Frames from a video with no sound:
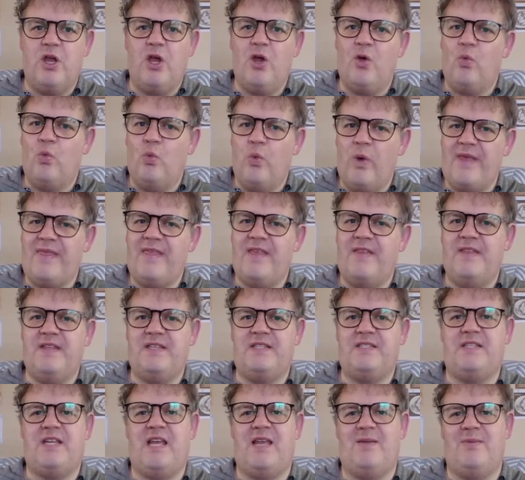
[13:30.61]
whether this
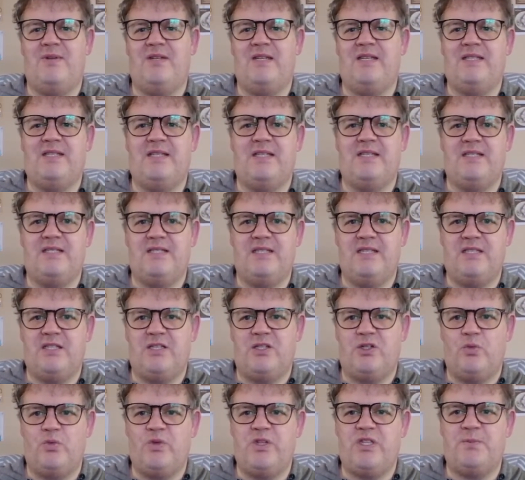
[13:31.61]
statement is
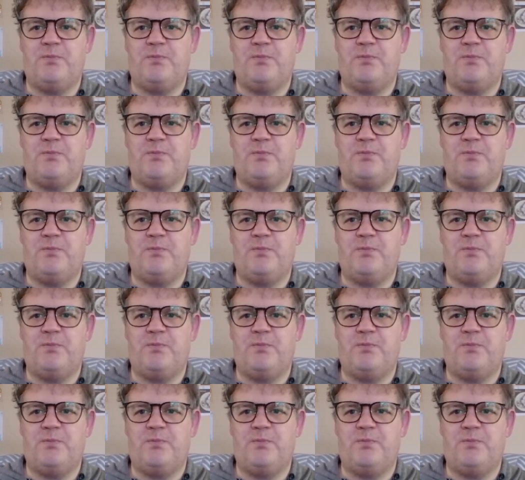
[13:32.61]
consistent with